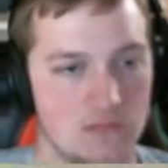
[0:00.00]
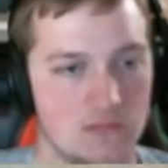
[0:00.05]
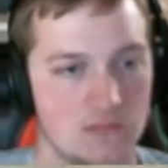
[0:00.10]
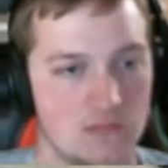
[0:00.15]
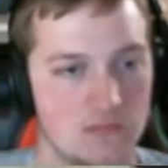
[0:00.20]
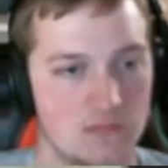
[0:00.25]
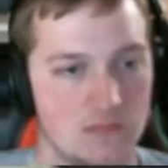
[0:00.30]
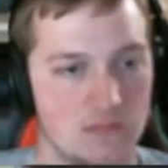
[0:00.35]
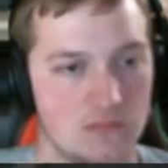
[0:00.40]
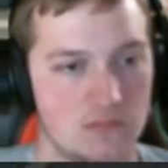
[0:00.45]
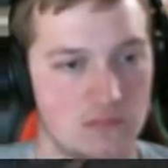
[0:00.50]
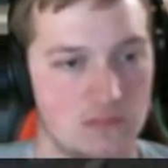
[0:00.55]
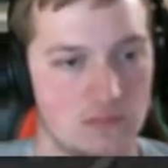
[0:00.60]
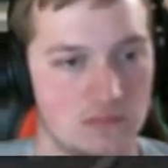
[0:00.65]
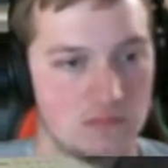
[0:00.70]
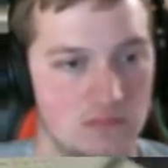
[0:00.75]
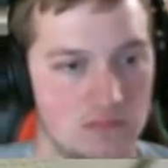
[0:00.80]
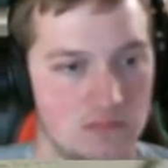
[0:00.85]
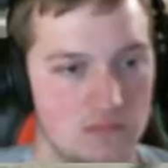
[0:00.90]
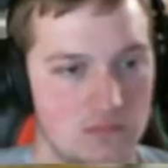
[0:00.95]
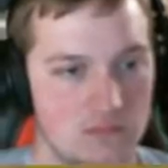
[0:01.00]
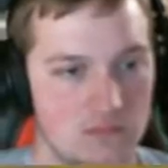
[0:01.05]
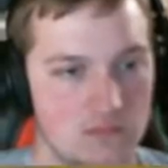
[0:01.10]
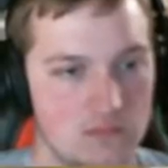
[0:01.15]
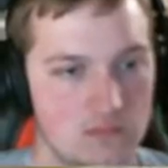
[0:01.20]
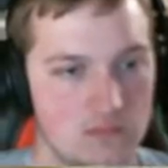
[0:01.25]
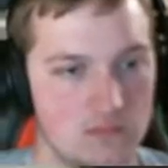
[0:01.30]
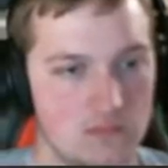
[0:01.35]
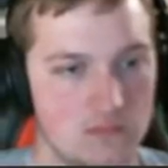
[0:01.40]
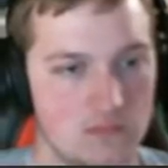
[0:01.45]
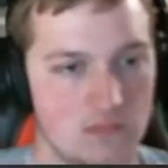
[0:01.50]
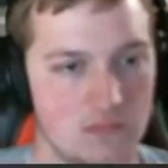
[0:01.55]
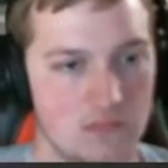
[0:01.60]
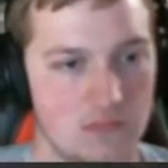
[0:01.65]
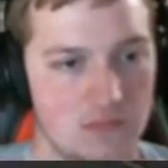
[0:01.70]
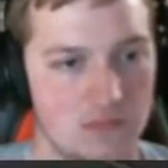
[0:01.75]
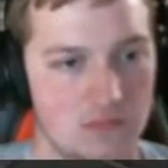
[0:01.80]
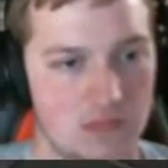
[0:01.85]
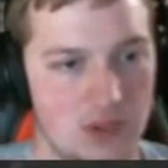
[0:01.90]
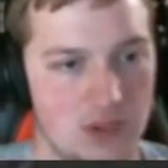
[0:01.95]
then one of us need to go through.
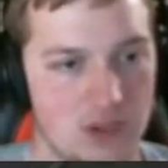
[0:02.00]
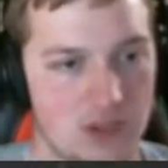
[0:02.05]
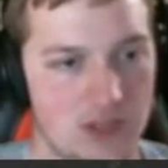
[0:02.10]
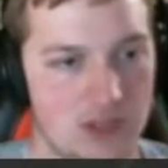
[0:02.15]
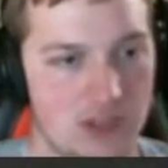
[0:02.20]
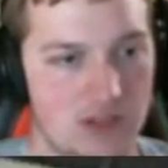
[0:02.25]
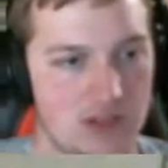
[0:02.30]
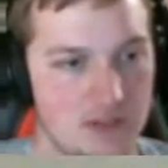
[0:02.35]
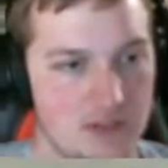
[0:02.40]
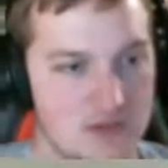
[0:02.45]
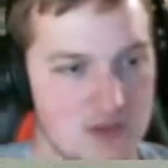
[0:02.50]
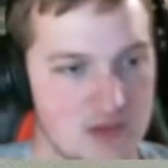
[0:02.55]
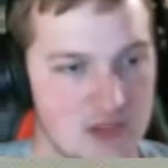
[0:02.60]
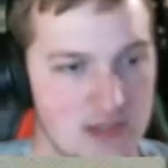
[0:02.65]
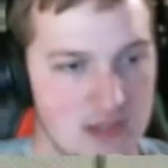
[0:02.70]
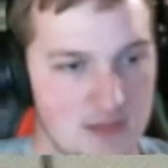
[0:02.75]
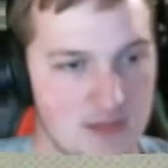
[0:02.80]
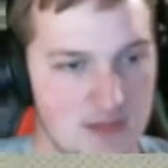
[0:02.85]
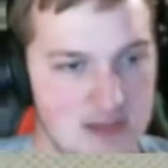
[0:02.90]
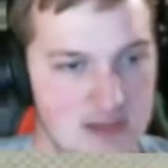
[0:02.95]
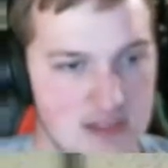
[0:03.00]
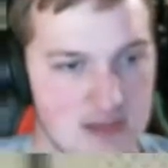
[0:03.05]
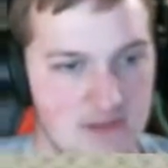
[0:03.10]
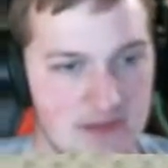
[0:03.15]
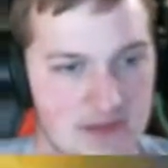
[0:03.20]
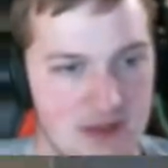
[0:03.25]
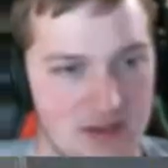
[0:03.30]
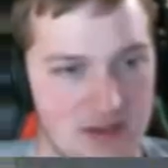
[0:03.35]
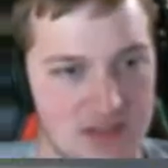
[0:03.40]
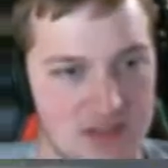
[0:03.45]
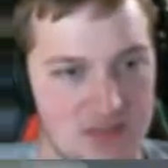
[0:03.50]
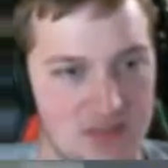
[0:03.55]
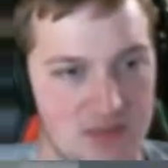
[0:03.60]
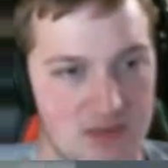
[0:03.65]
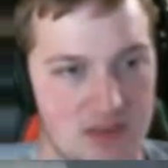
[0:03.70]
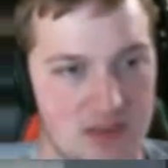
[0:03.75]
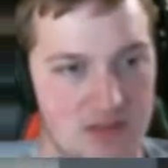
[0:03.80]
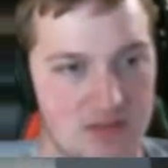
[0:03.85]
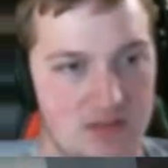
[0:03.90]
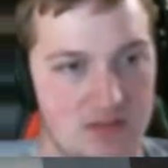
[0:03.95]
Hold on, I'm trying to get myself so out of this
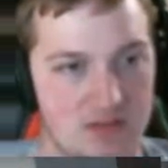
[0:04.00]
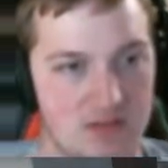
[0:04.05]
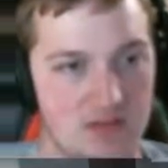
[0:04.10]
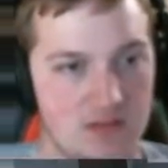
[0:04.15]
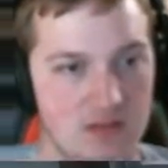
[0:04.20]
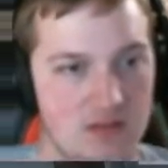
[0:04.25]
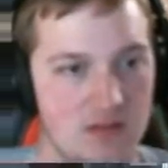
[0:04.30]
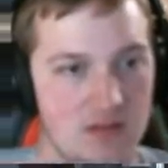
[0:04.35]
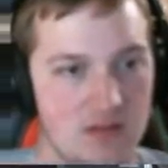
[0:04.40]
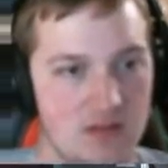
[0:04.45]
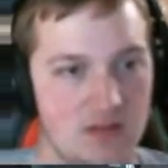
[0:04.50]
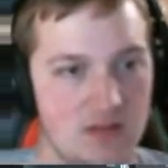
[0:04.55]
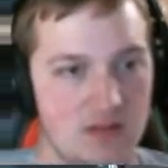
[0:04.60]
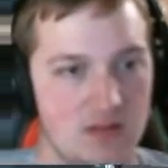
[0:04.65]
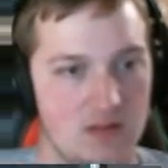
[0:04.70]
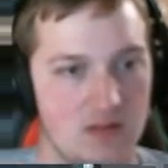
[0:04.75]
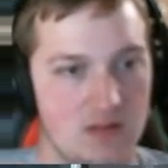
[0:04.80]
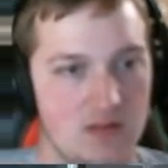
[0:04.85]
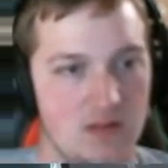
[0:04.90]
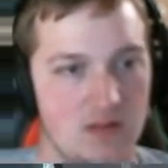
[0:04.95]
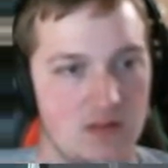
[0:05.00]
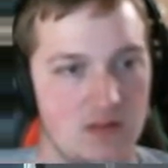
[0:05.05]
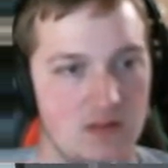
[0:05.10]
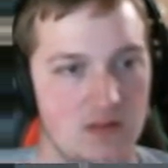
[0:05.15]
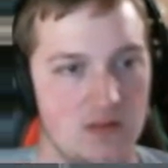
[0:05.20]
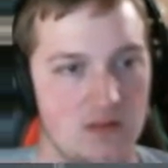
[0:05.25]
pit. I'm gonna do this.